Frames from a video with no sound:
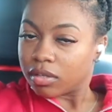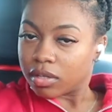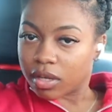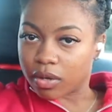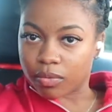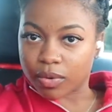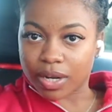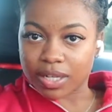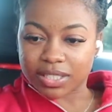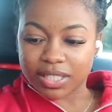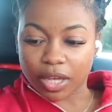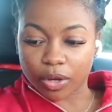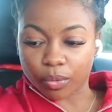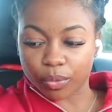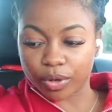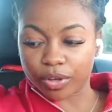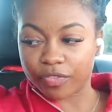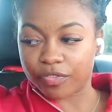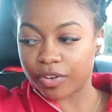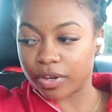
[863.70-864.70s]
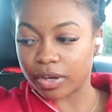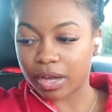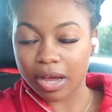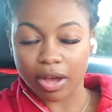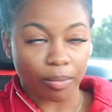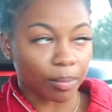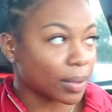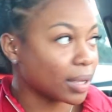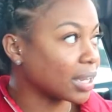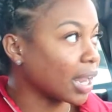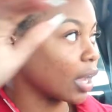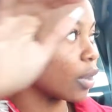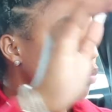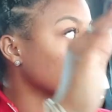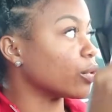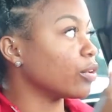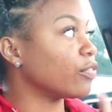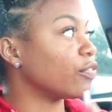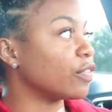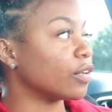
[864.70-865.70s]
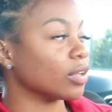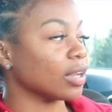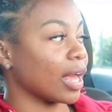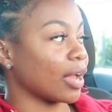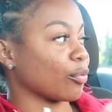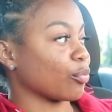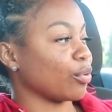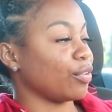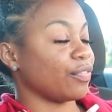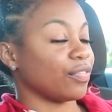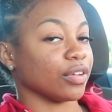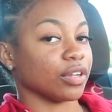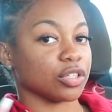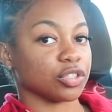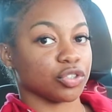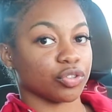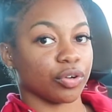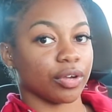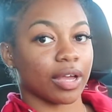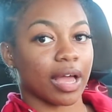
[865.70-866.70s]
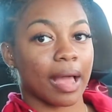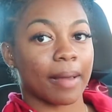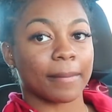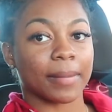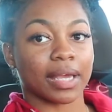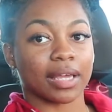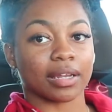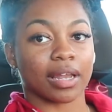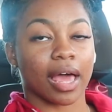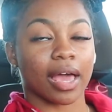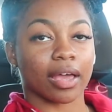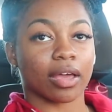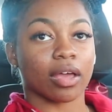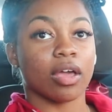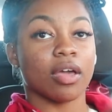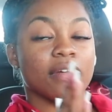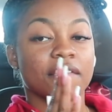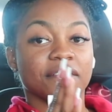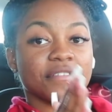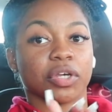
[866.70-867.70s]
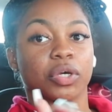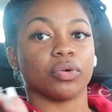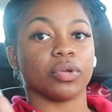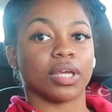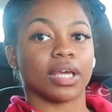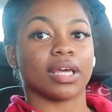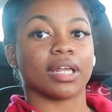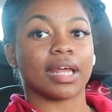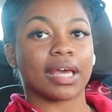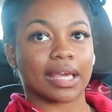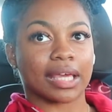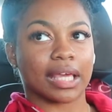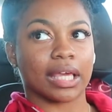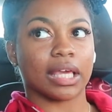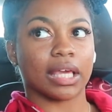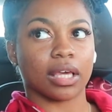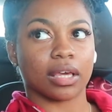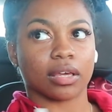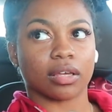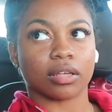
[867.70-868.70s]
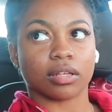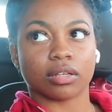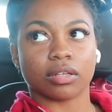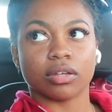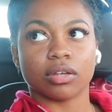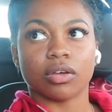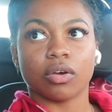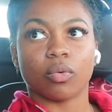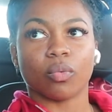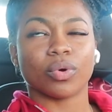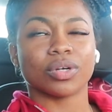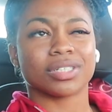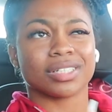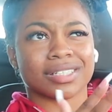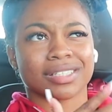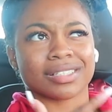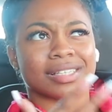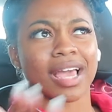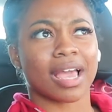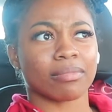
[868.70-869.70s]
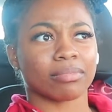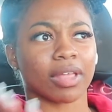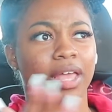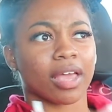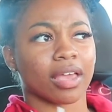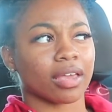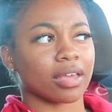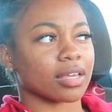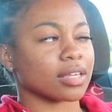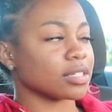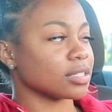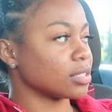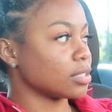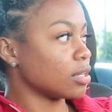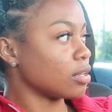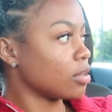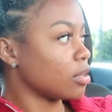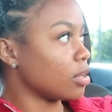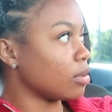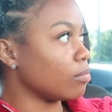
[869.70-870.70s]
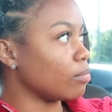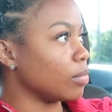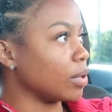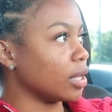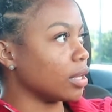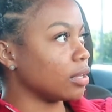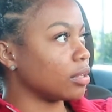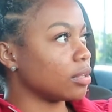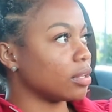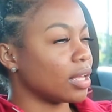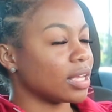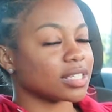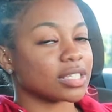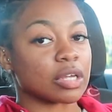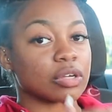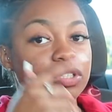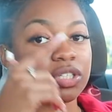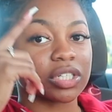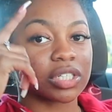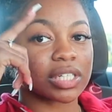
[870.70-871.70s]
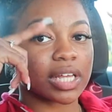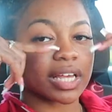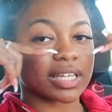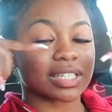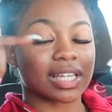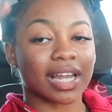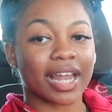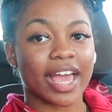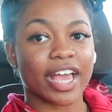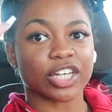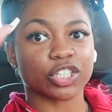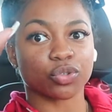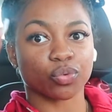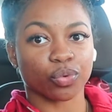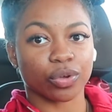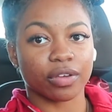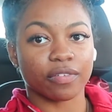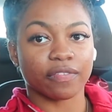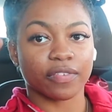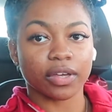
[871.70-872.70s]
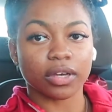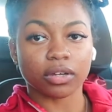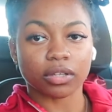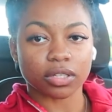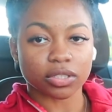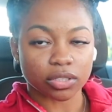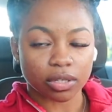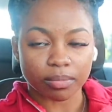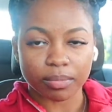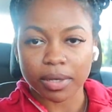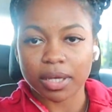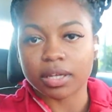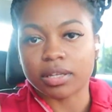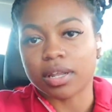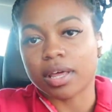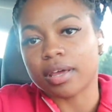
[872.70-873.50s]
And when I say refill, I don't mean like refill a drink. I mean like filled in again. Which is same thing as, but it's no such thing as a lash refill. That's what I mean.